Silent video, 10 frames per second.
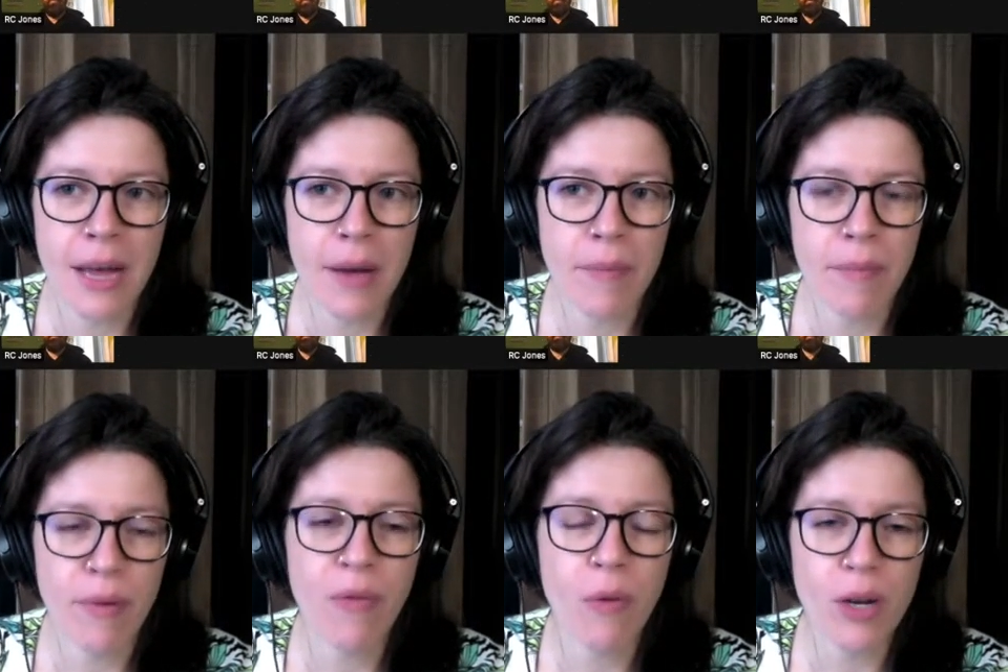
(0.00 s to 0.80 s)

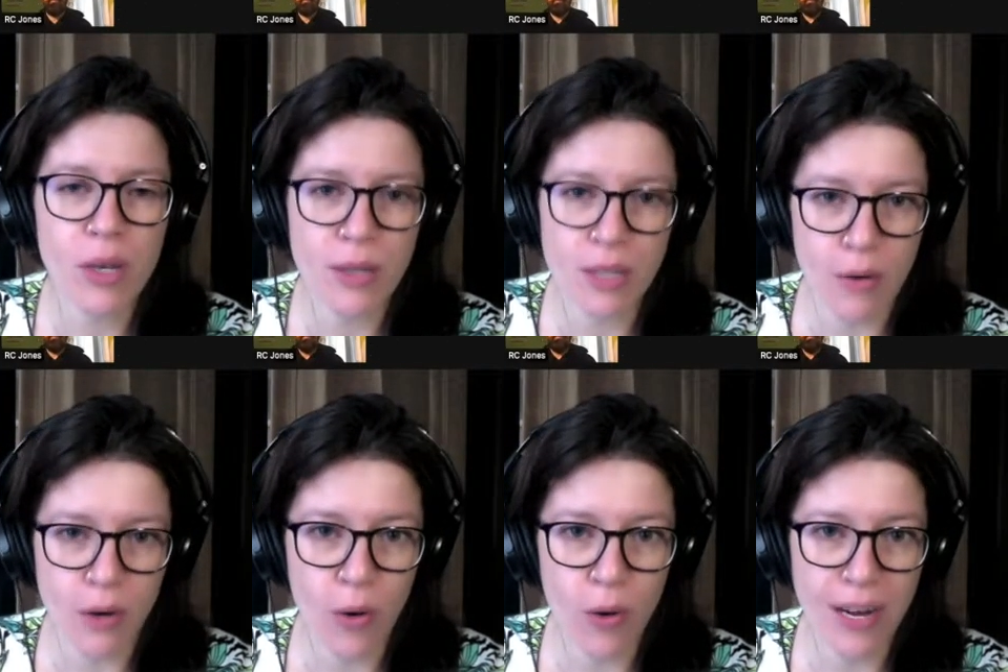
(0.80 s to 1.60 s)
before you start
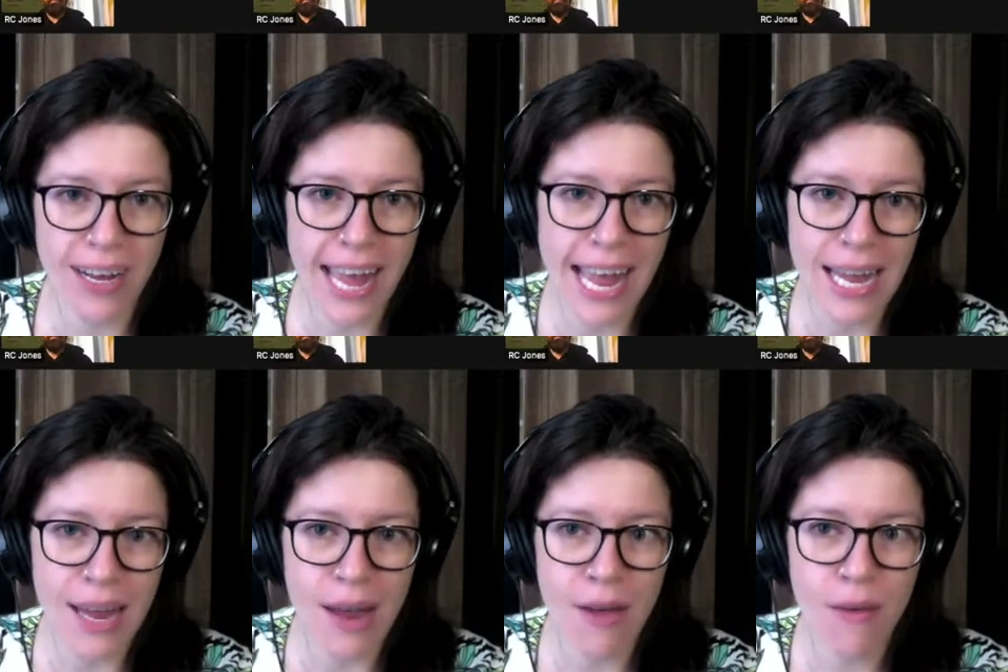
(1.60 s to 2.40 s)
recording any
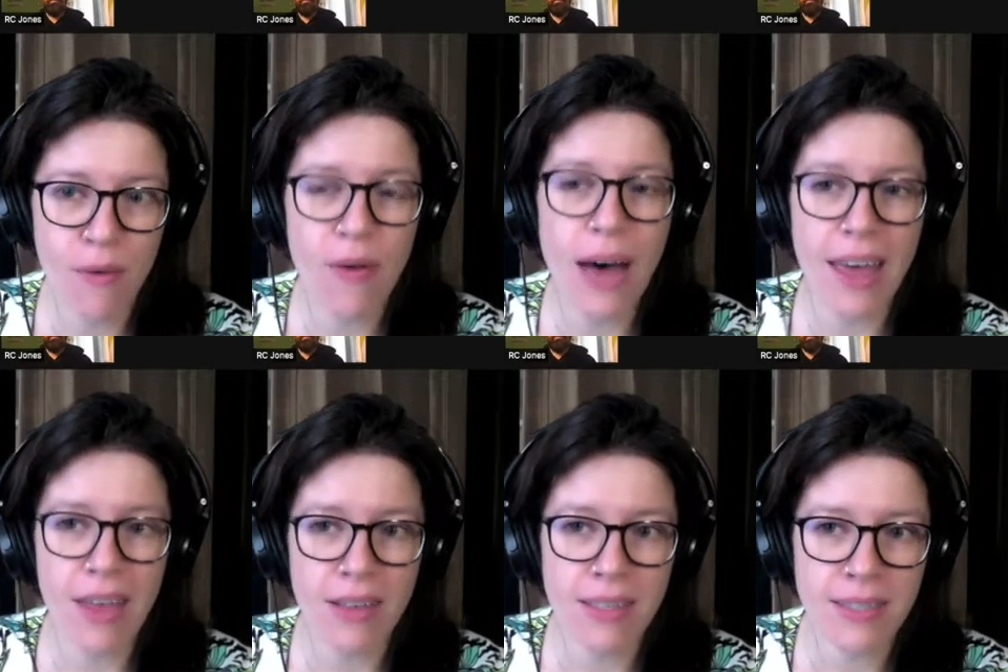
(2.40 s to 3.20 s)

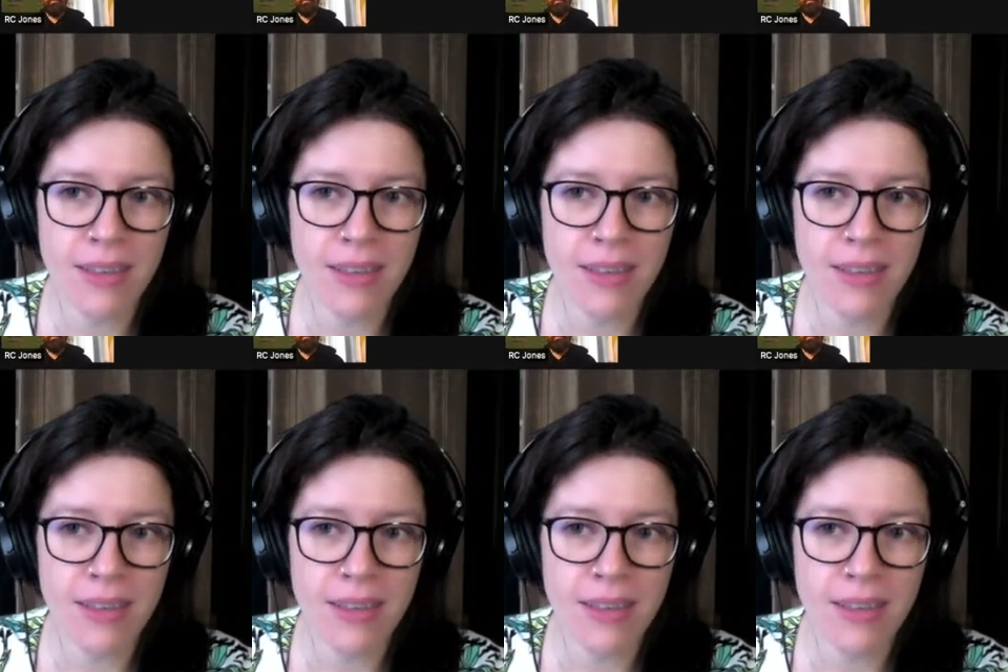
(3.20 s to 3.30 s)
files.